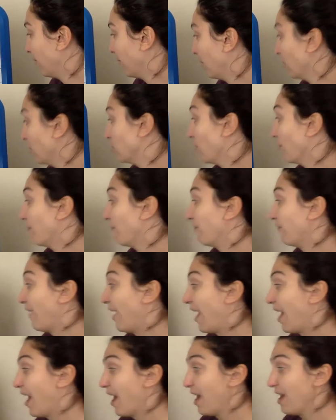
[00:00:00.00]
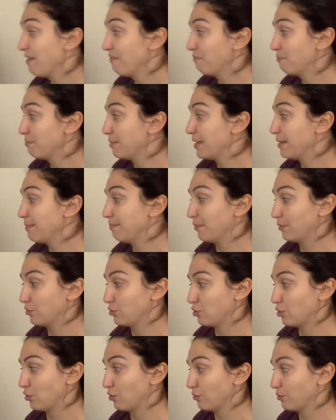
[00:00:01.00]
So 5 people
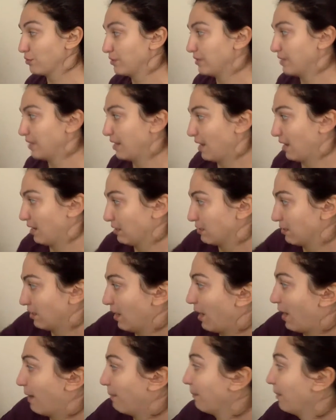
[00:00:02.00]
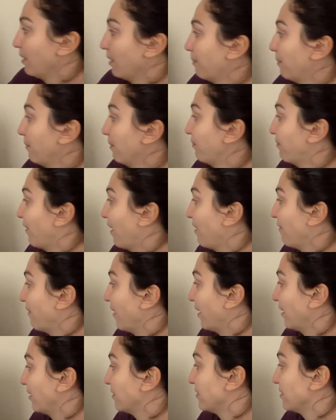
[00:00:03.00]
chose sand. I'm going to put 5
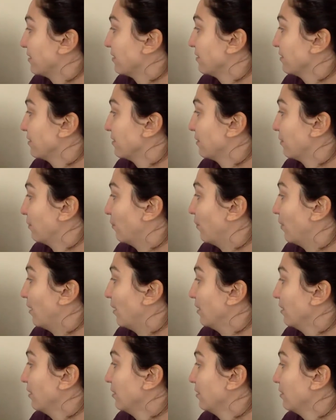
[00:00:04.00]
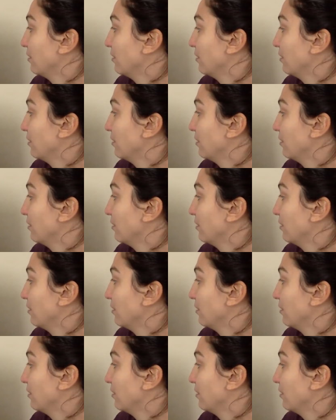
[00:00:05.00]
X's. 1,